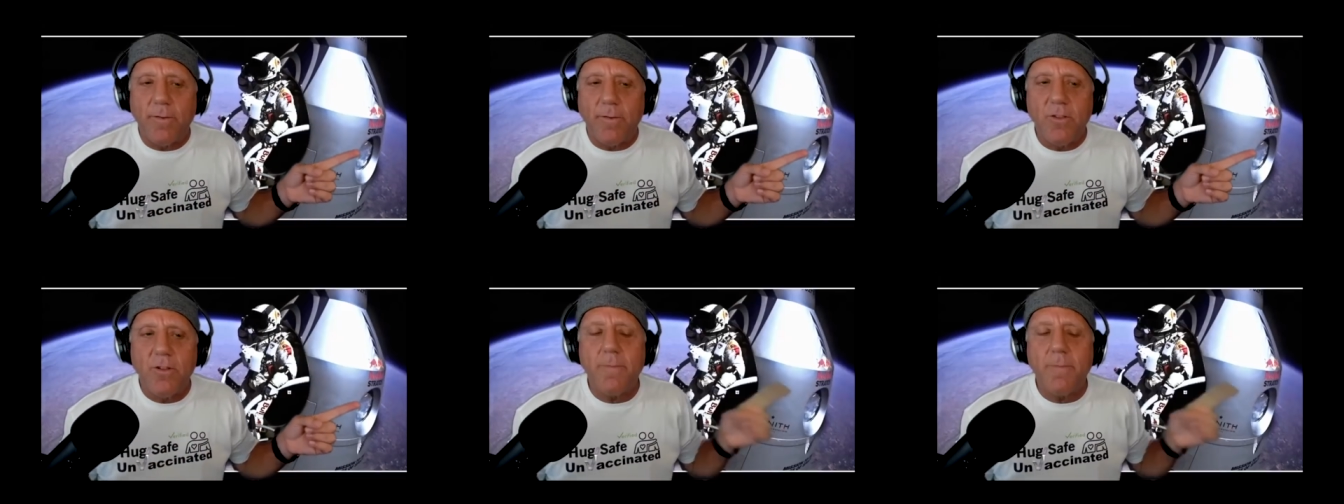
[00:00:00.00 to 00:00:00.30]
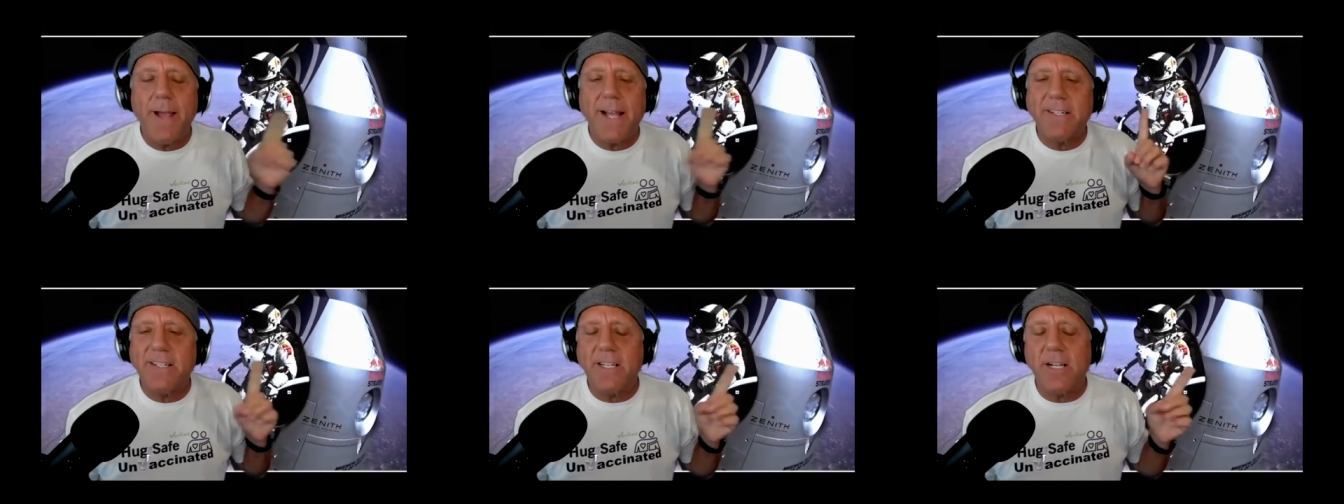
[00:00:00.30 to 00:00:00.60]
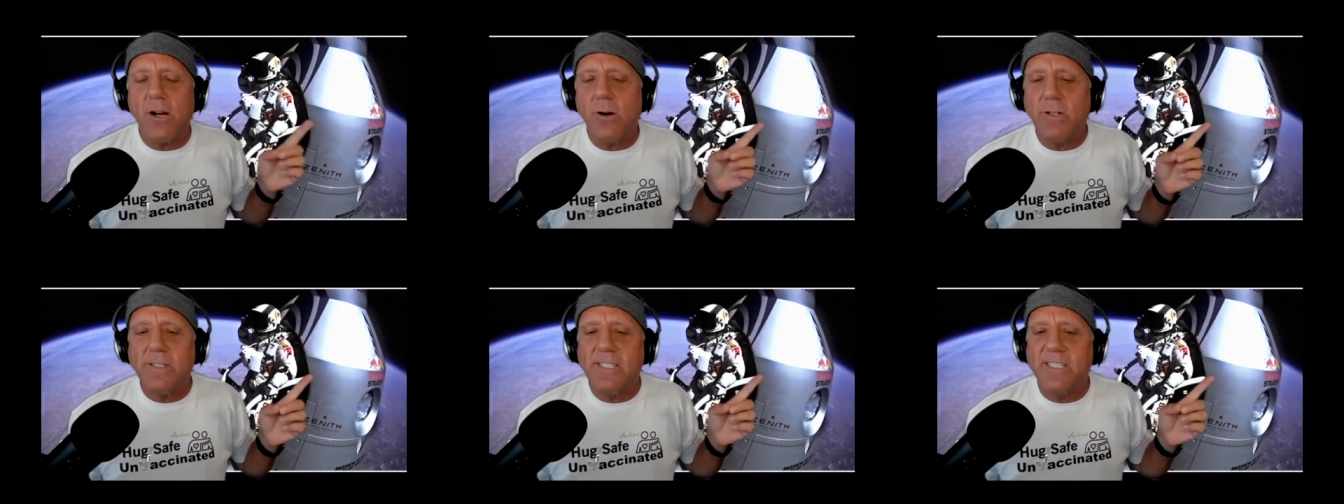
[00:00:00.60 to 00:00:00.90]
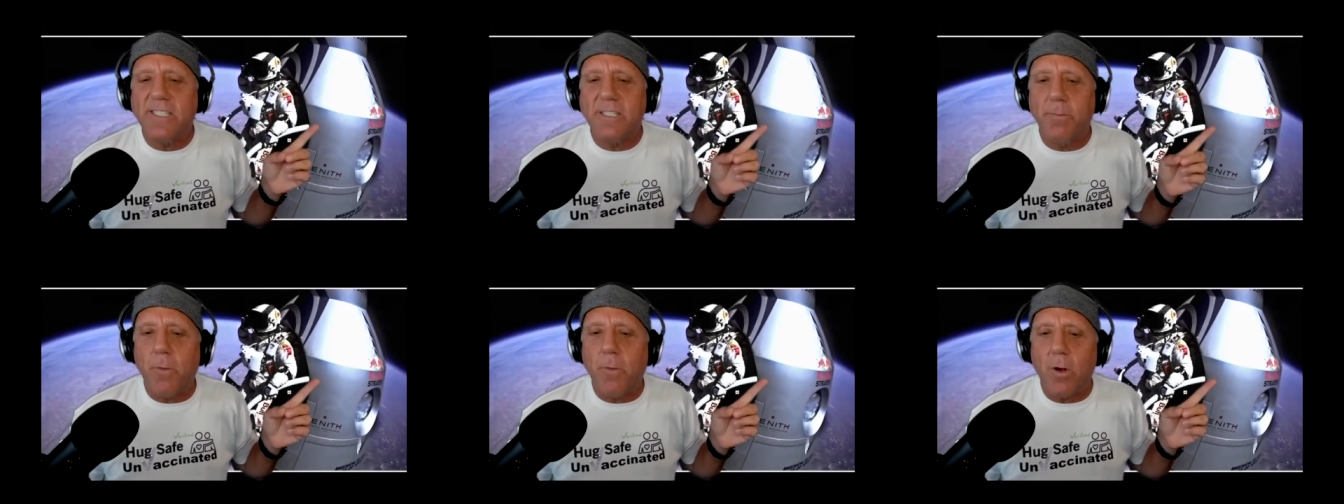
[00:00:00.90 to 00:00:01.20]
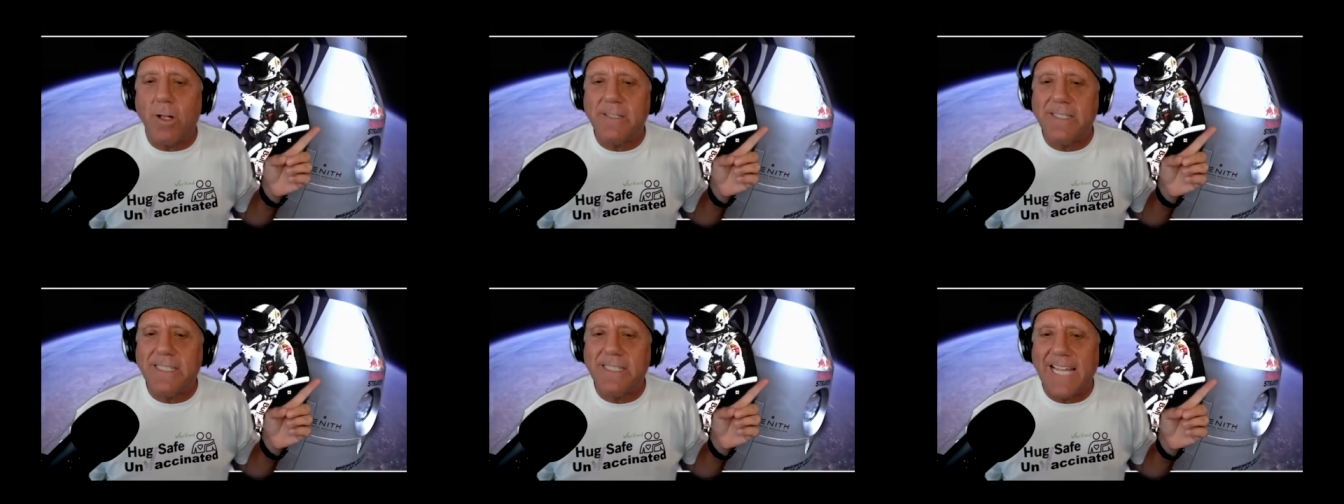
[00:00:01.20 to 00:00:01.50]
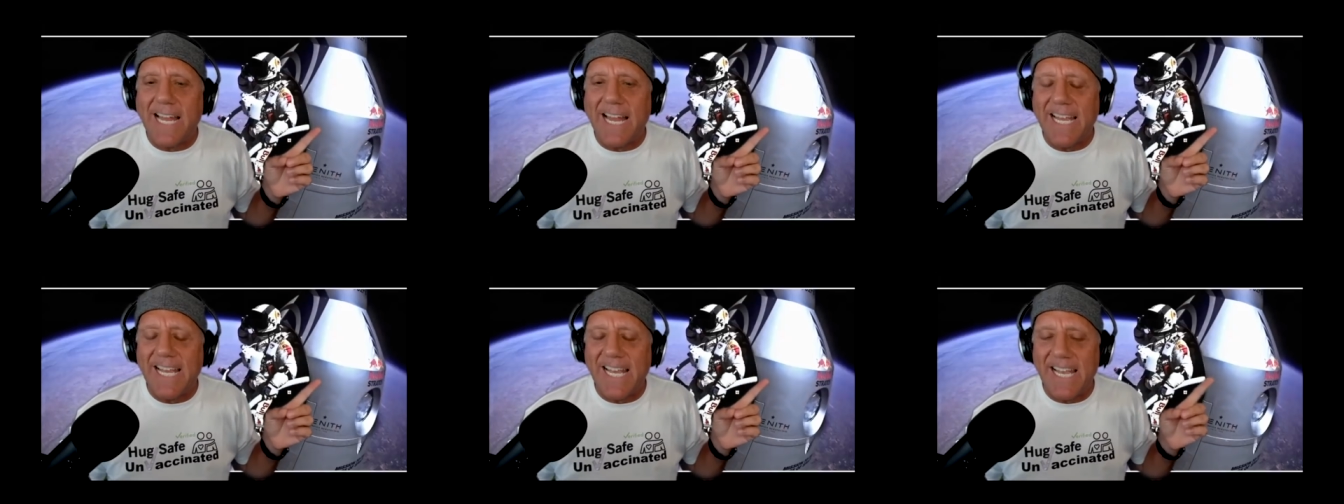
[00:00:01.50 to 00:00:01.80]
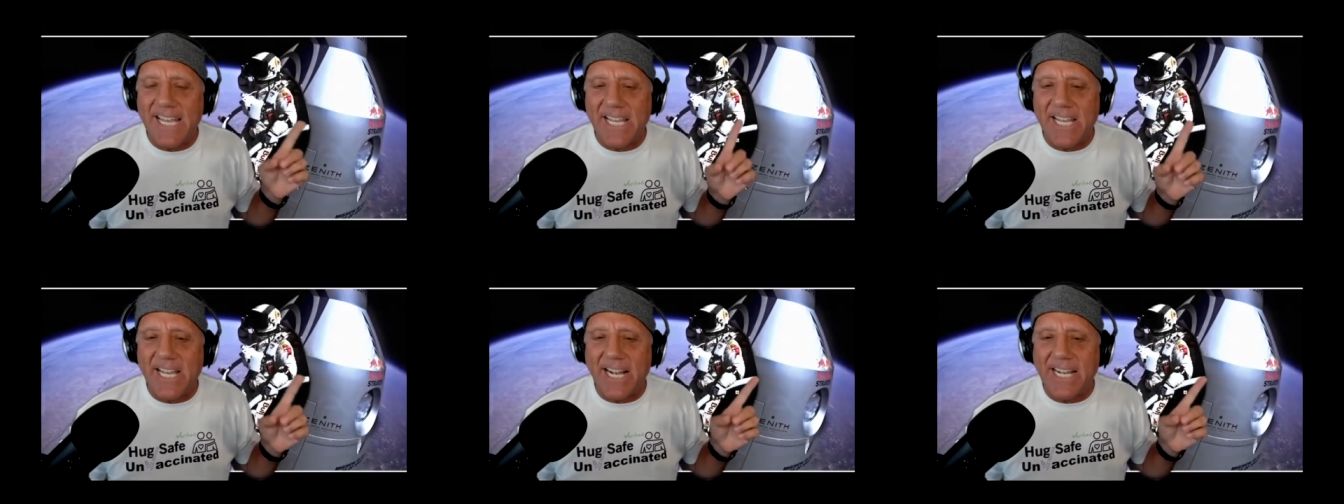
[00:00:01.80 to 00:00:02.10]
New Mexico is a small state
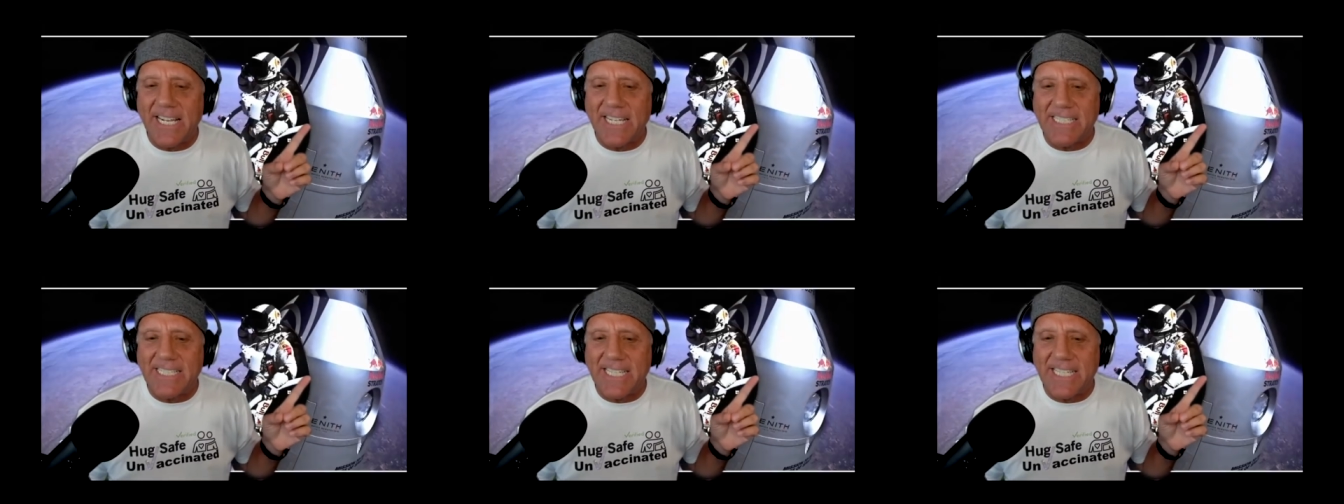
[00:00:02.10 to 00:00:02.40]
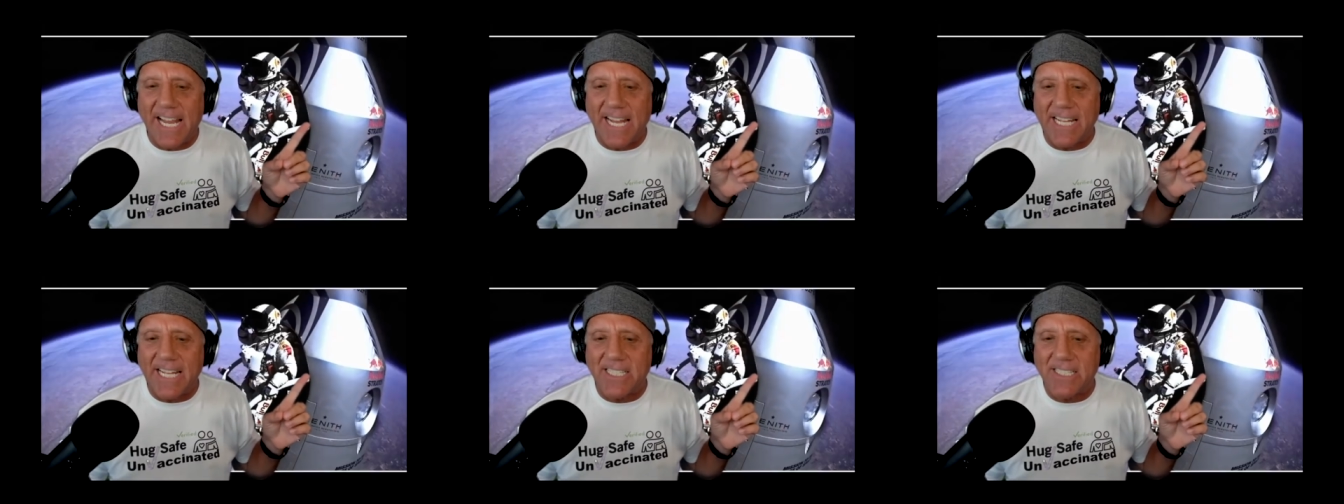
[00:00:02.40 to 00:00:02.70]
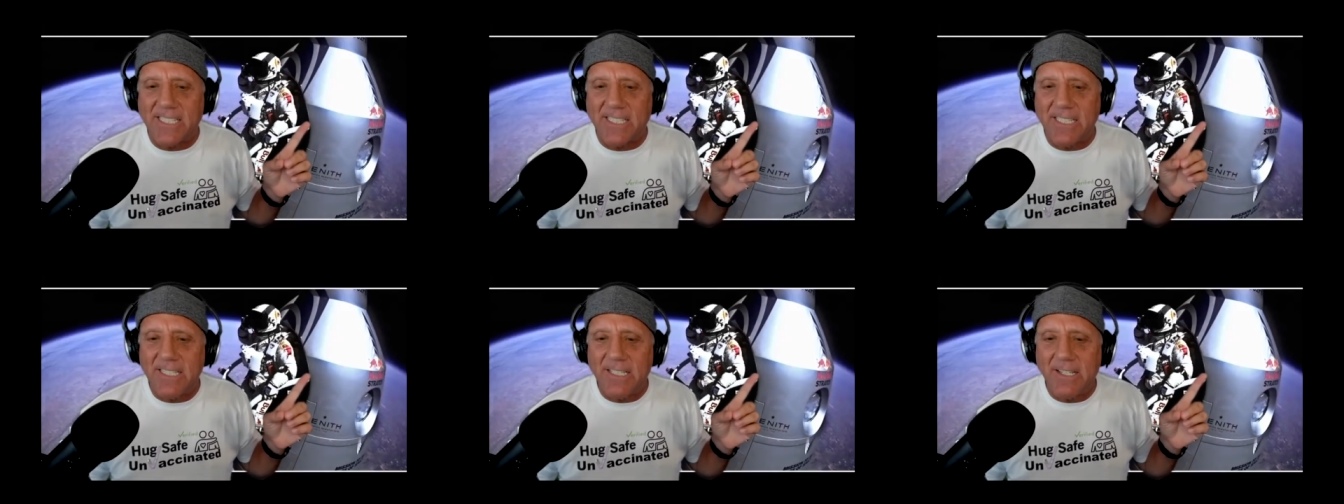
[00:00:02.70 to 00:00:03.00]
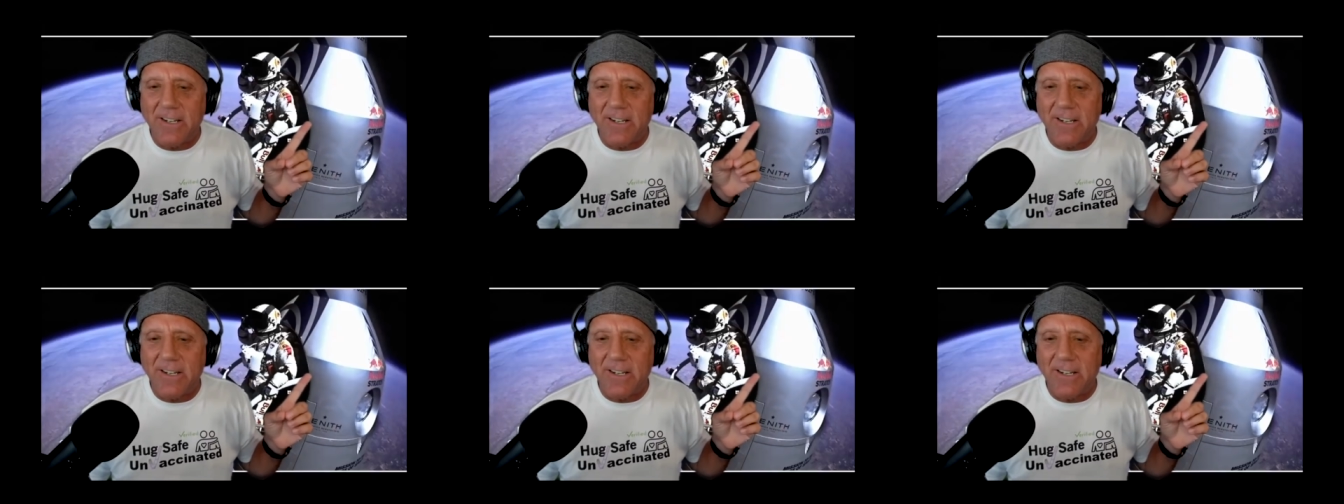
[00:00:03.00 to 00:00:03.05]
in the United States.